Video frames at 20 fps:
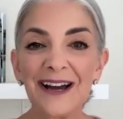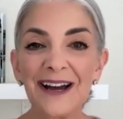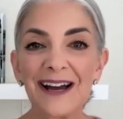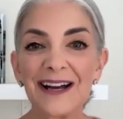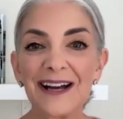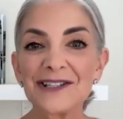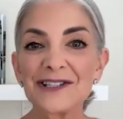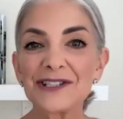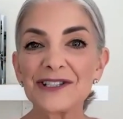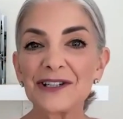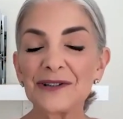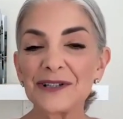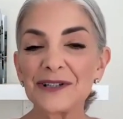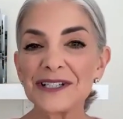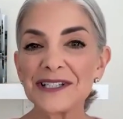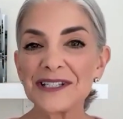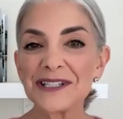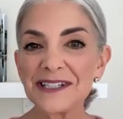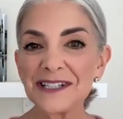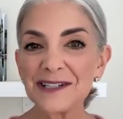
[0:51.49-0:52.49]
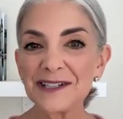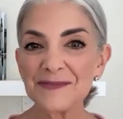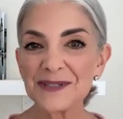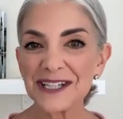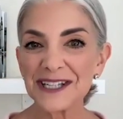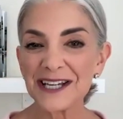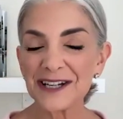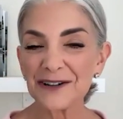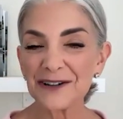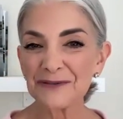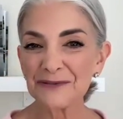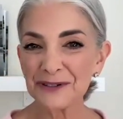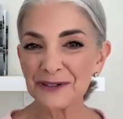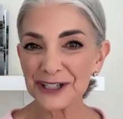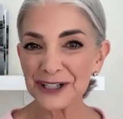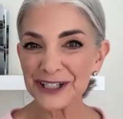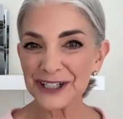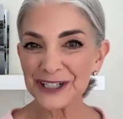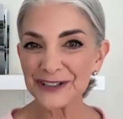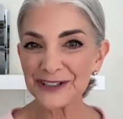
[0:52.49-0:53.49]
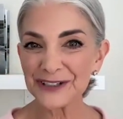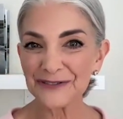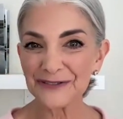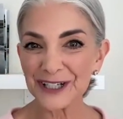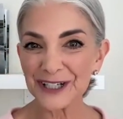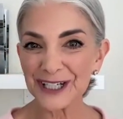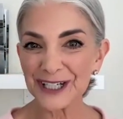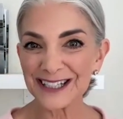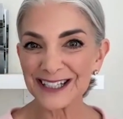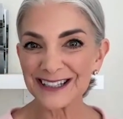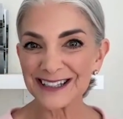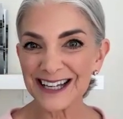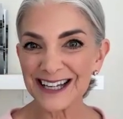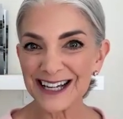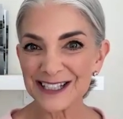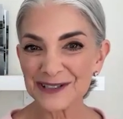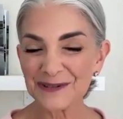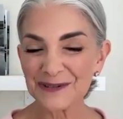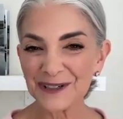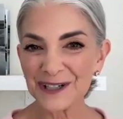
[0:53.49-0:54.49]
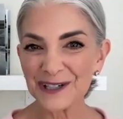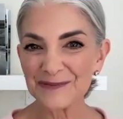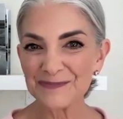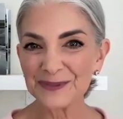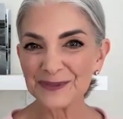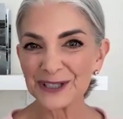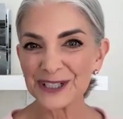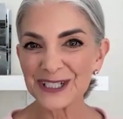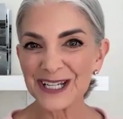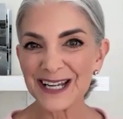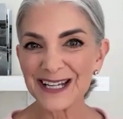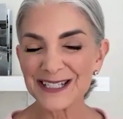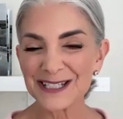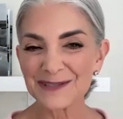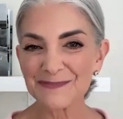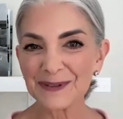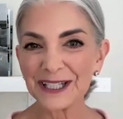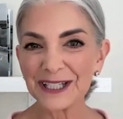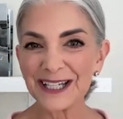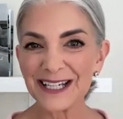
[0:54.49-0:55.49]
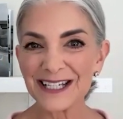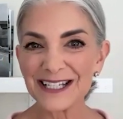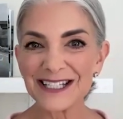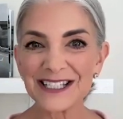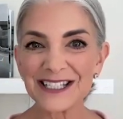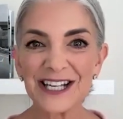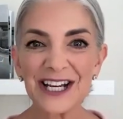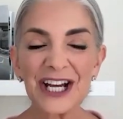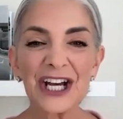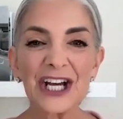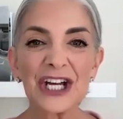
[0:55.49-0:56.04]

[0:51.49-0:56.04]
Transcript: And so it seems like a really good fit that that's where her book takes place.